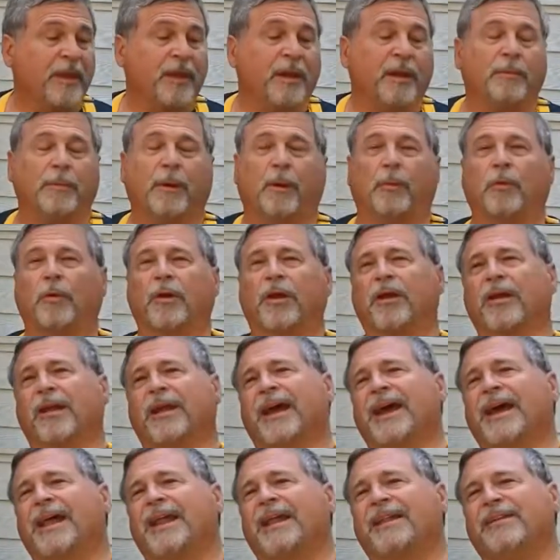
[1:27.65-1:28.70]
But we're going to
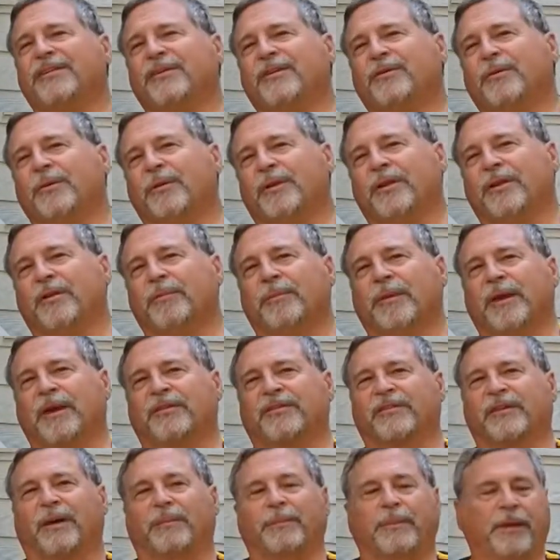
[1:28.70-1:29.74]
kind of do a little
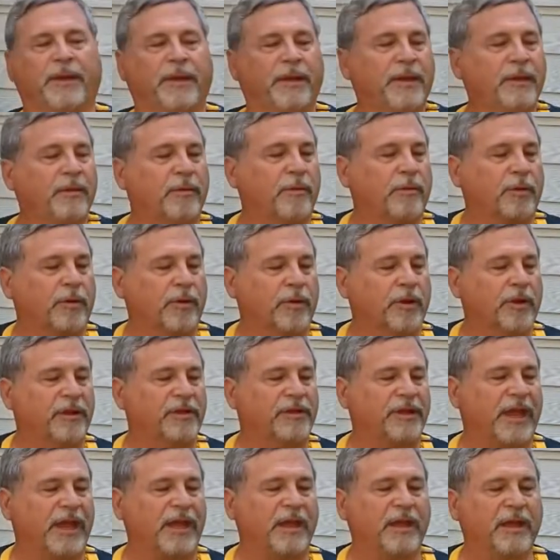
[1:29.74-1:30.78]
mix up. We're going to
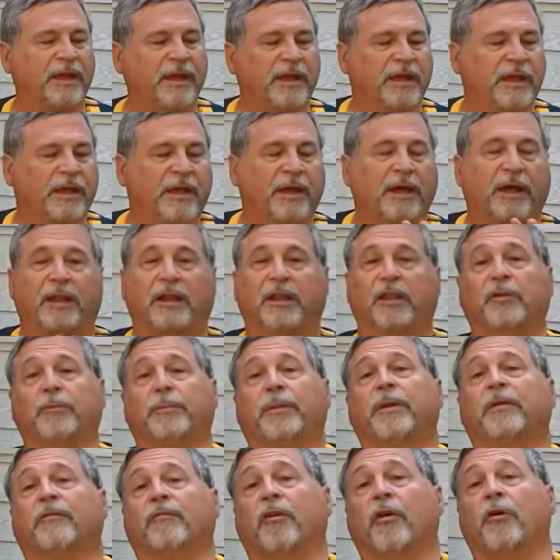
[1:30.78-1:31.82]
take a little
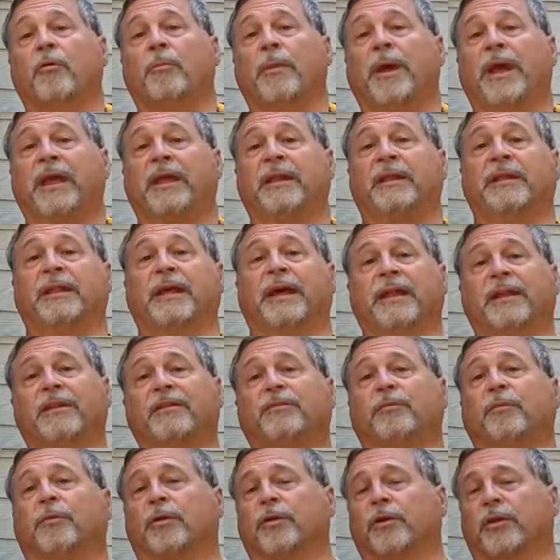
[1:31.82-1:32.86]
bit of romaine
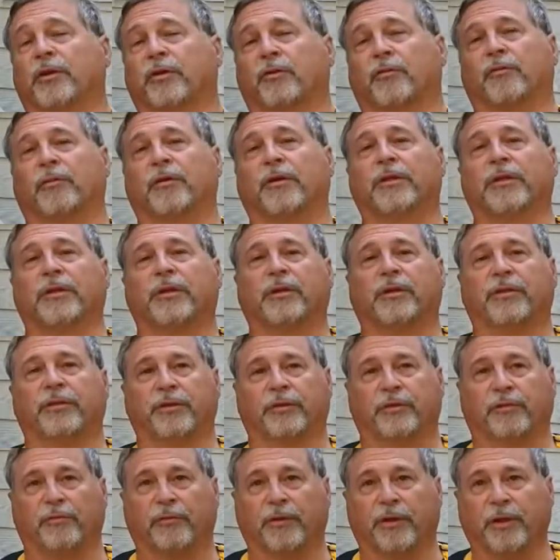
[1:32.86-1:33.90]
lettuce. We're going to grill it on the
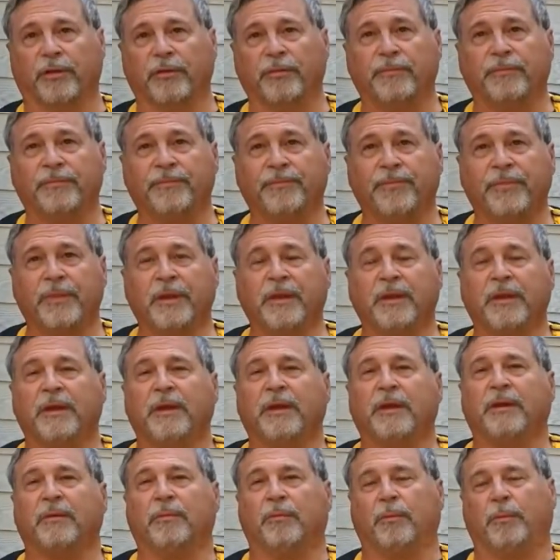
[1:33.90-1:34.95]
grill.
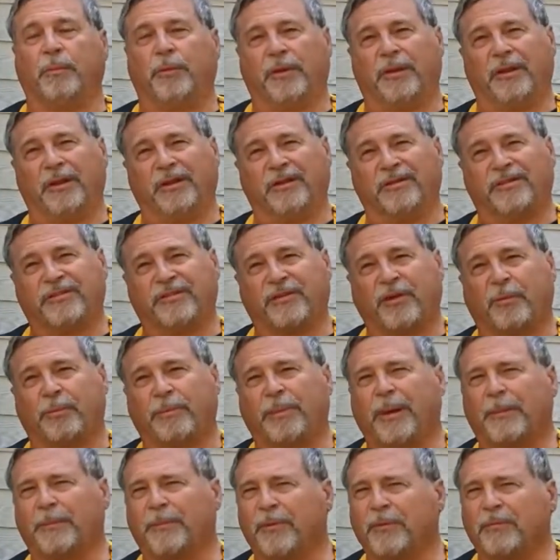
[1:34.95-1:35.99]
We'll put a little salt,
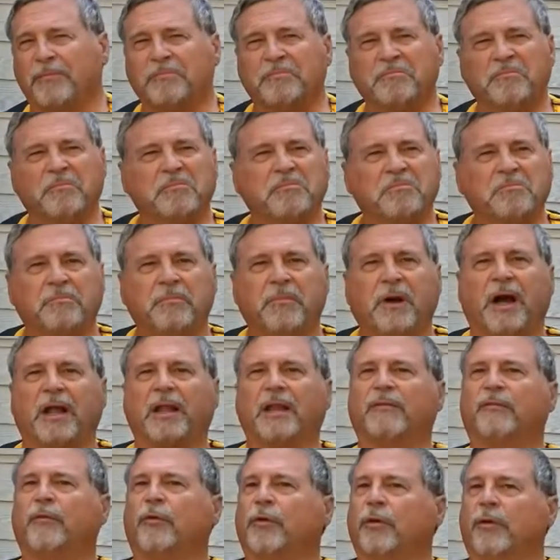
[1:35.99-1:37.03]
pepper,
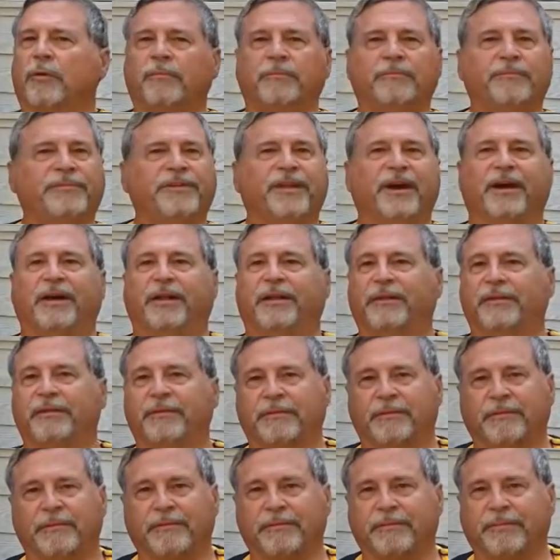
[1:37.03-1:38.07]
olive oil, done.
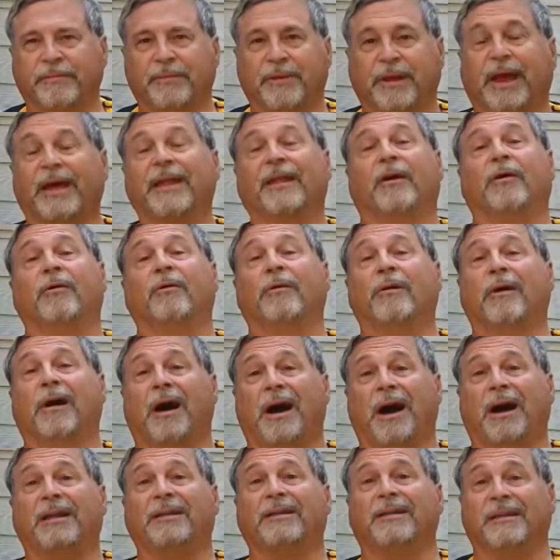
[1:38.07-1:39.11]
I know,
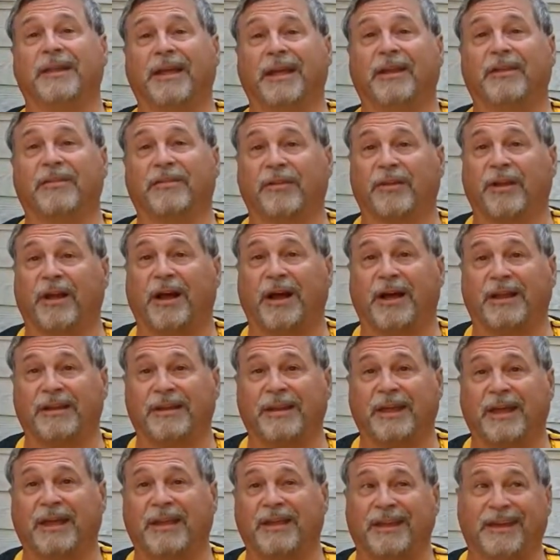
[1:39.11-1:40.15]
hot lettuce on a hot
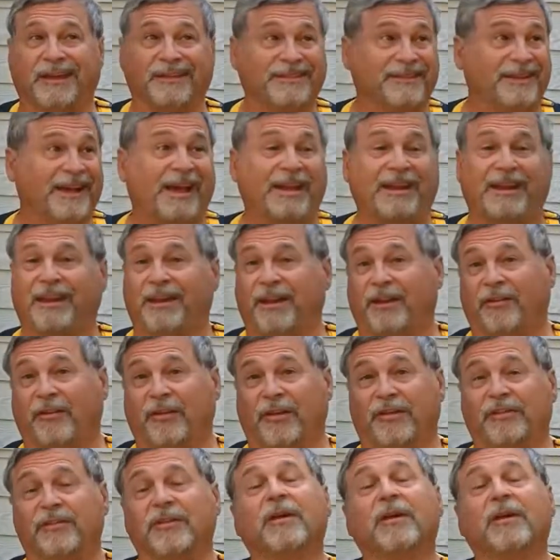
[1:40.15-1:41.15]
day, yeah, it's 90 degrees.